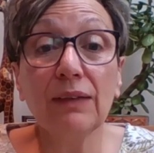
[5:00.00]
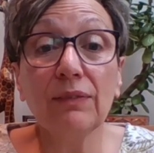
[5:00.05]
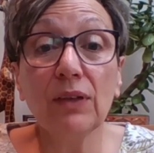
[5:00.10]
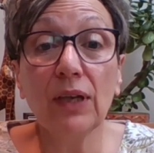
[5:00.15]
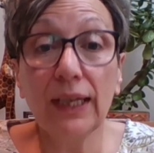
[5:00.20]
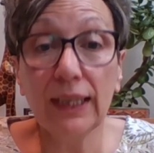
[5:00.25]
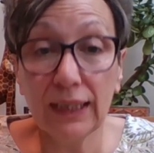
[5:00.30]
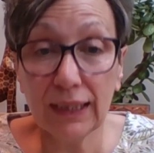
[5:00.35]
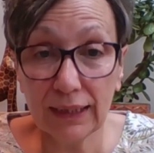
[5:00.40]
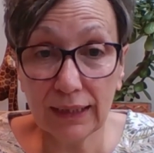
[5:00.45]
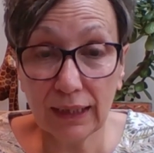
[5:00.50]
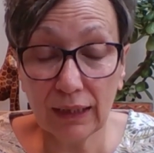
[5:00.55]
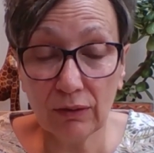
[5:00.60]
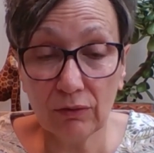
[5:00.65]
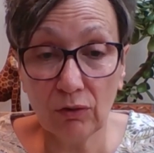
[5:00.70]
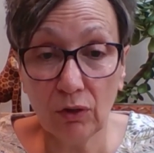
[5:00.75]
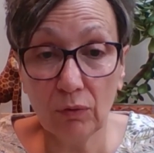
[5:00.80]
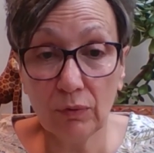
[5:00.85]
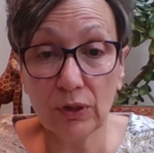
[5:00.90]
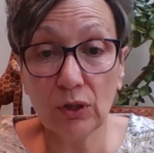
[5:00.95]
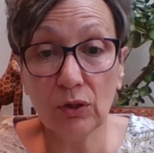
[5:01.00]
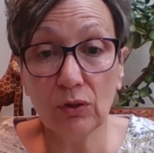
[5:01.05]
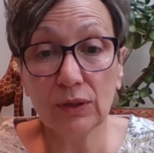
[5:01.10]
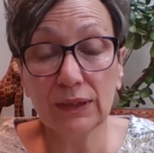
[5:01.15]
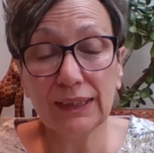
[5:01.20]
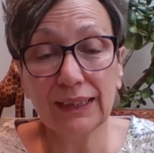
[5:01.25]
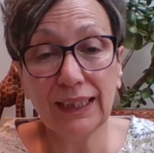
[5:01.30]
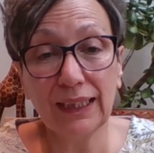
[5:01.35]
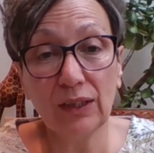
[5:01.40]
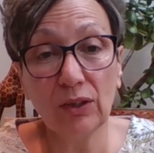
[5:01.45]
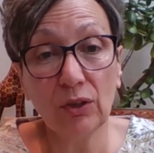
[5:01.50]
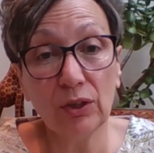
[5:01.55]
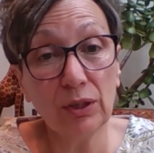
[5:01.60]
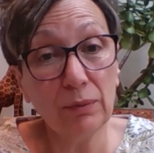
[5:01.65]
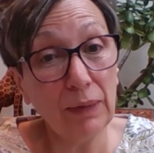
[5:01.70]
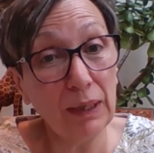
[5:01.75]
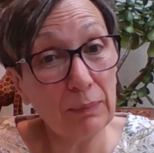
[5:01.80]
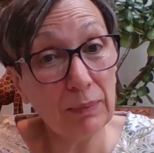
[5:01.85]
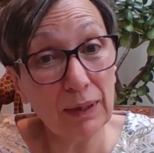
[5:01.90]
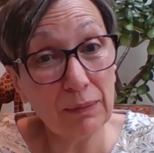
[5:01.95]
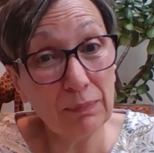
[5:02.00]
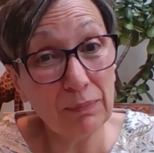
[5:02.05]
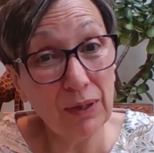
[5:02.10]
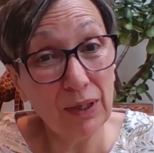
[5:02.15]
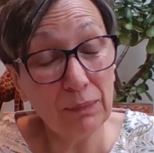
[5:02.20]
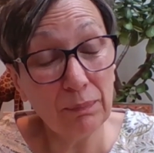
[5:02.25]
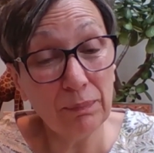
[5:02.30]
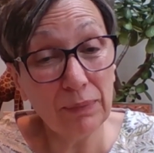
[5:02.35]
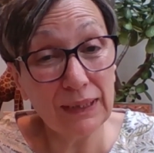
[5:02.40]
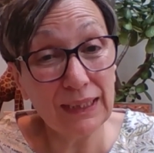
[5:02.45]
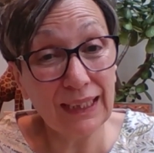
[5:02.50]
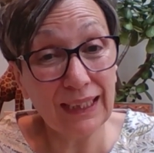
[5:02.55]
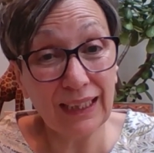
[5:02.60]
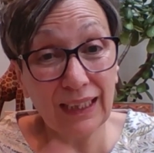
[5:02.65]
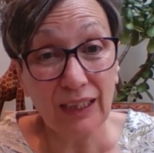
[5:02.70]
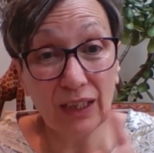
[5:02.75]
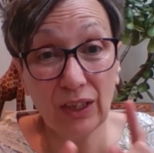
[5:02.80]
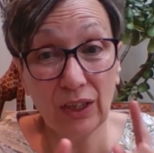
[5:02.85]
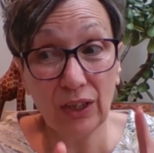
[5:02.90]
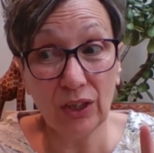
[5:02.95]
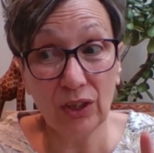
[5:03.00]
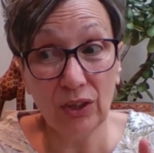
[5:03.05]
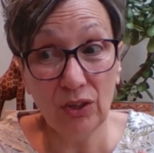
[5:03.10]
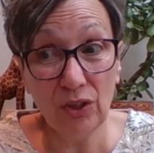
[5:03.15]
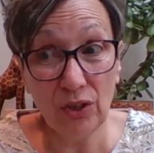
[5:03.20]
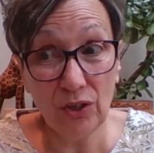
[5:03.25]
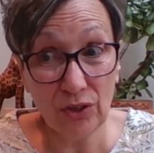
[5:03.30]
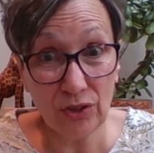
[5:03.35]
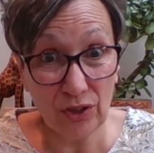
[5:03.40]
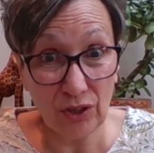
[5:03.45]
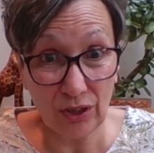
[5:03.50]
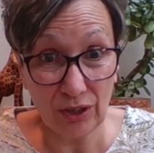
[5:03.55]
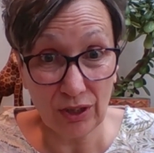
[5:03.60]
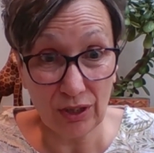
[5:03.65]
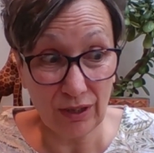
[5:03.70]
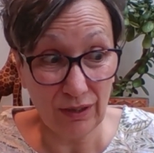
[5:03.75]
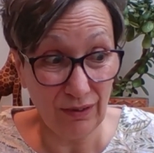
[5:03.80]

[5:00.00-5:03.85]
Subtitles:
anything wrong with your skin, or you might be particularly allergic